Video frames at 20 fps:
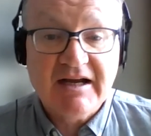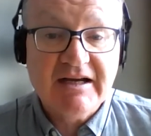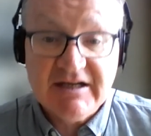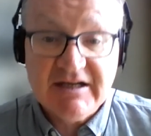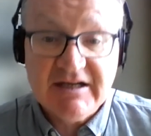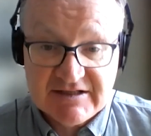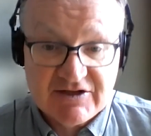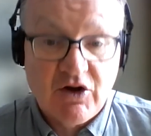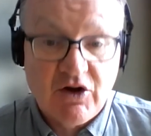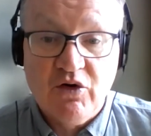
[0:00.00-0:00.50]

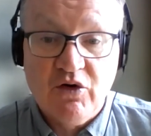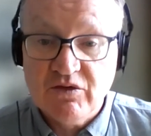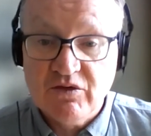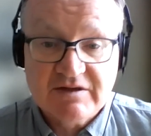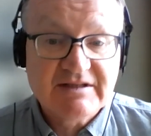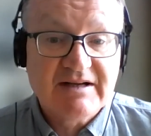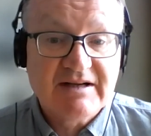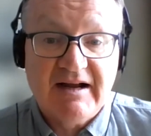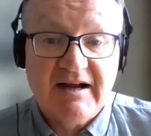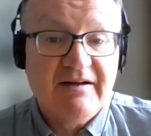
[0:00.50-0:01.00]
so
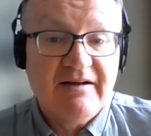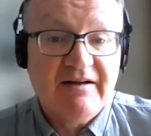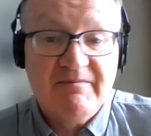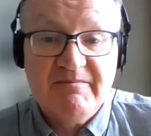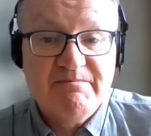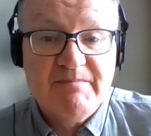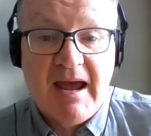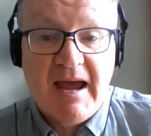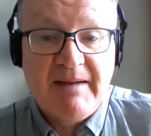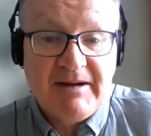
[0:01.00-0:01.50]

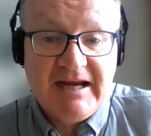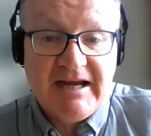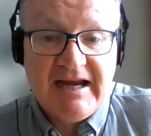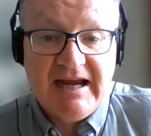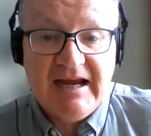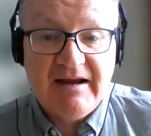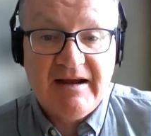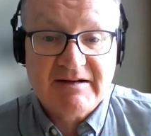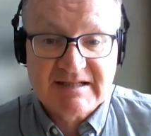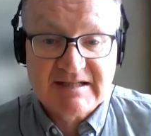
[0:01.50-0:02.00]
maybe
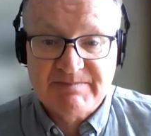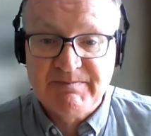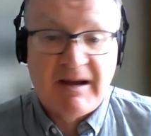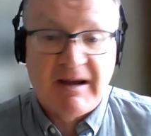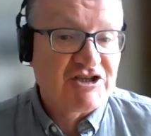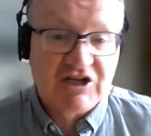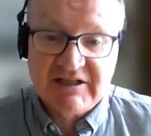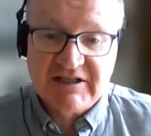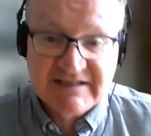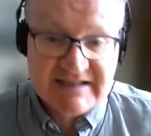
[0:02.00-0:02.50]

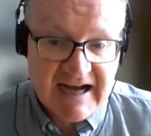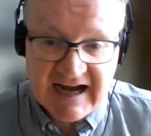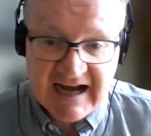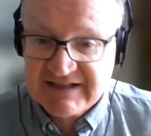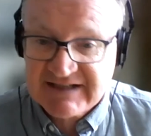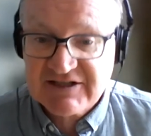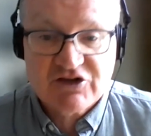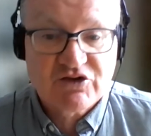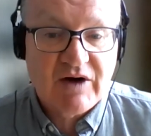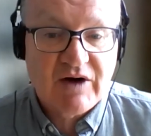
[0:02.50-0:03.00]
special
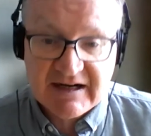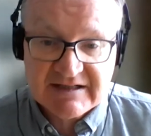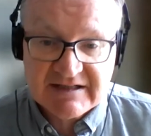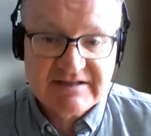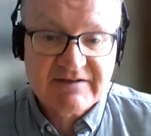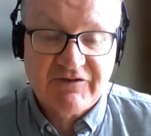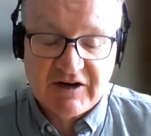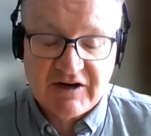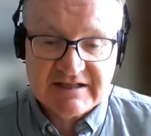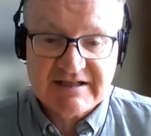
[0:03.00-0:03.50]
tax credits,
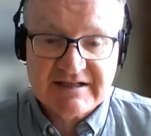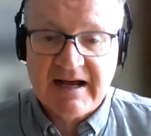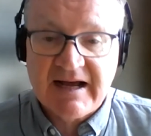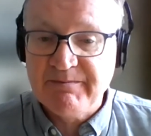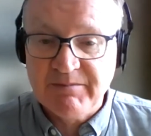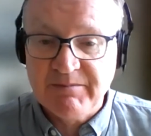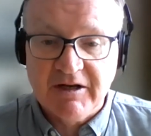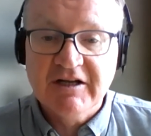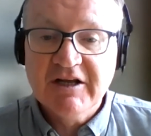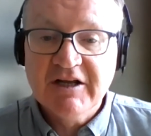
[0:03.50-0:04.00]
for
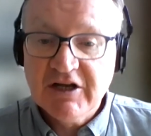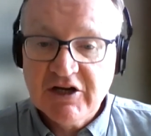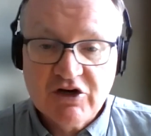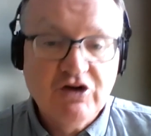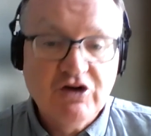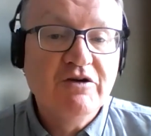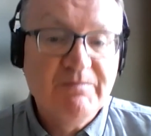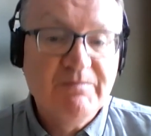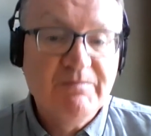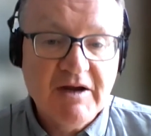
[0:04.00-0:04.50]
example,
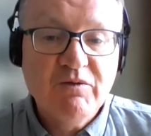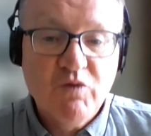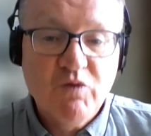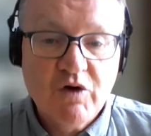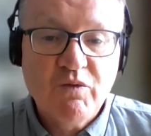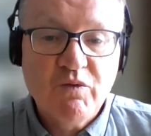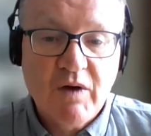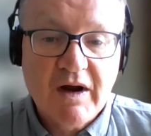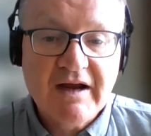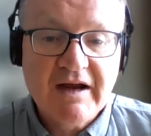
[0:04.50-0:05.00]
could be
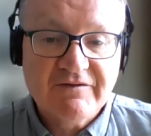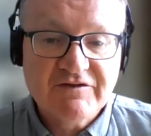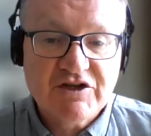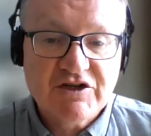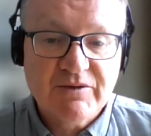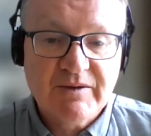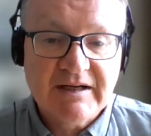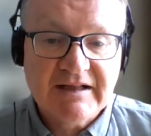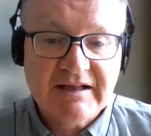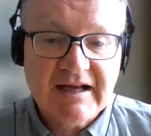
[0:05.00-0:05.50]
one way of
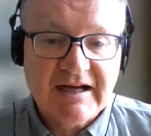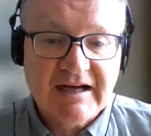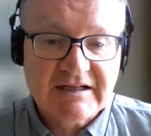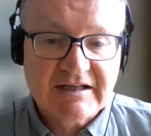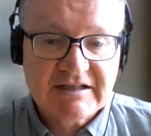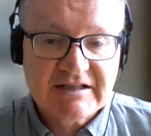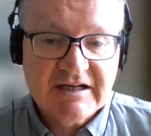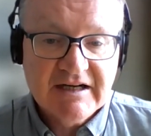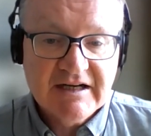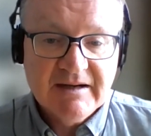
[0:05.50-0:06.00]
doing that.
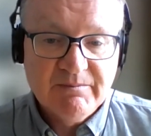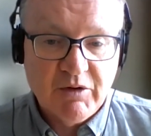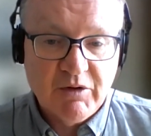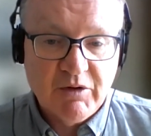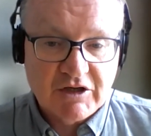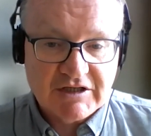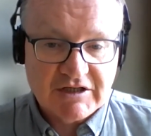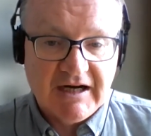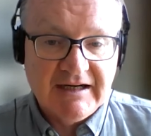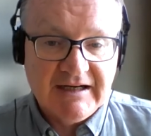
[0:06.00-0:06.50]

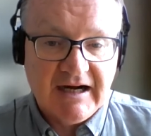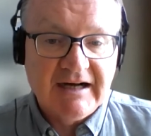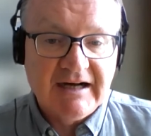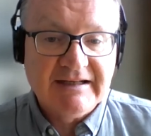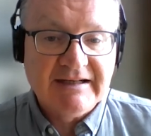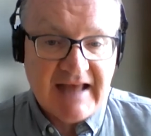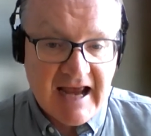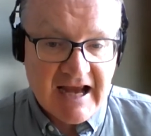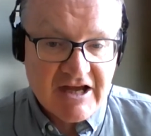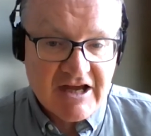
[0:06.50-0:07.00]
But I
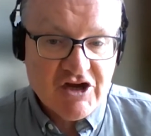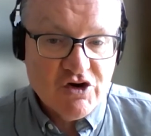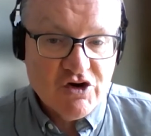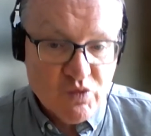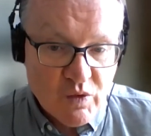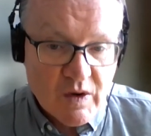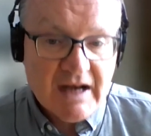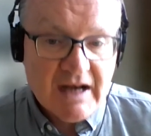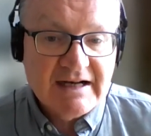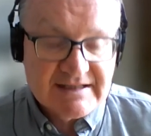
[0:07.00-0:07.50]
think you
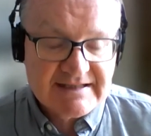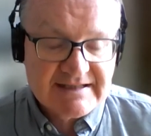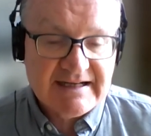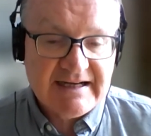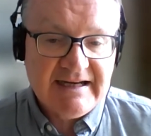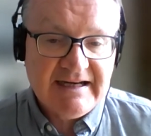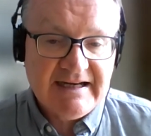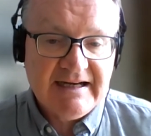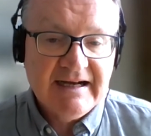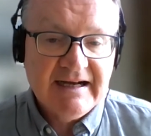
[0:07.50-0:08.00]
will
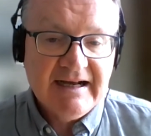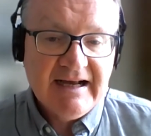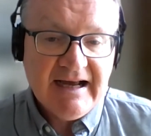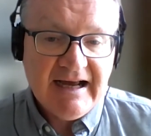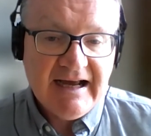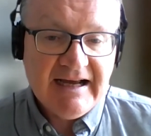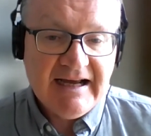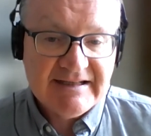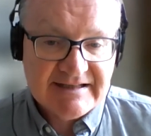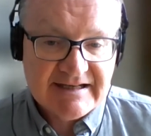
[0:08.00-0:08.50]
see
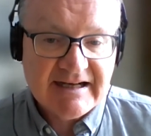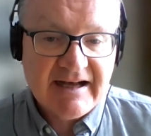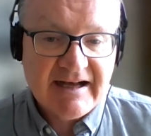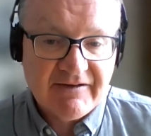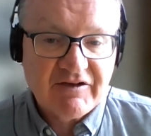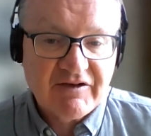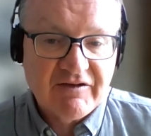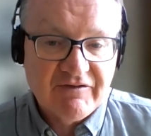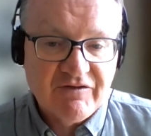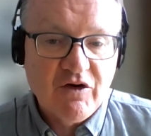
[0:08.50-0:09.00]
a
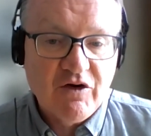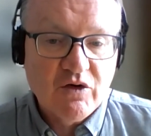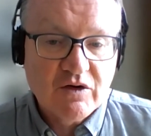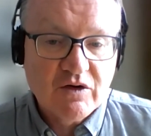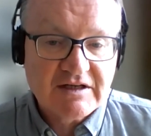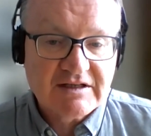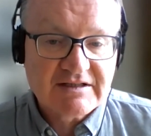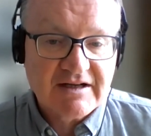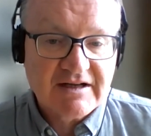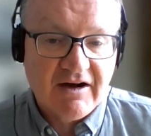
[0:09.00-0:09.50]
significant
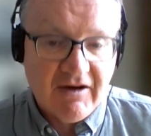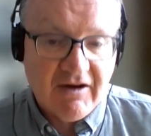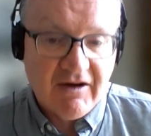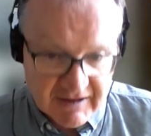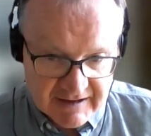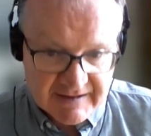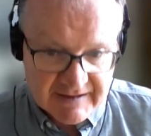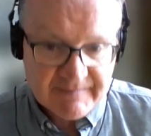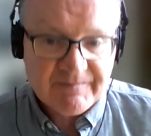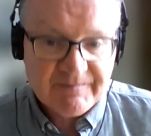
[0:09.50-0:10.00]
focus
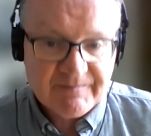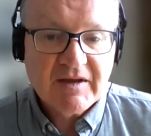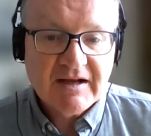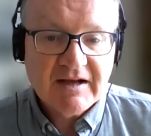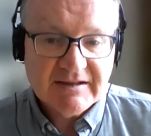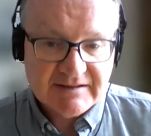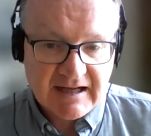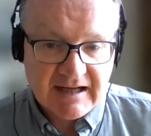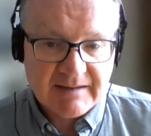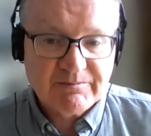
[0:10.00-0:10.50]
on
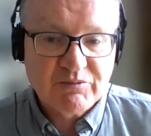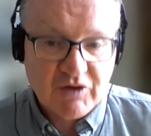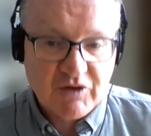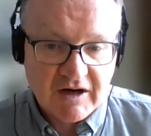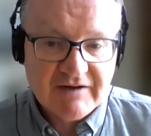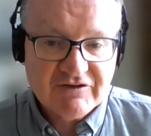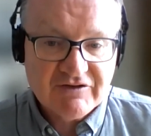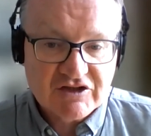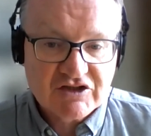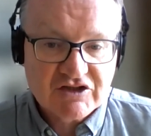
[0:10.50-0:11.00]
that private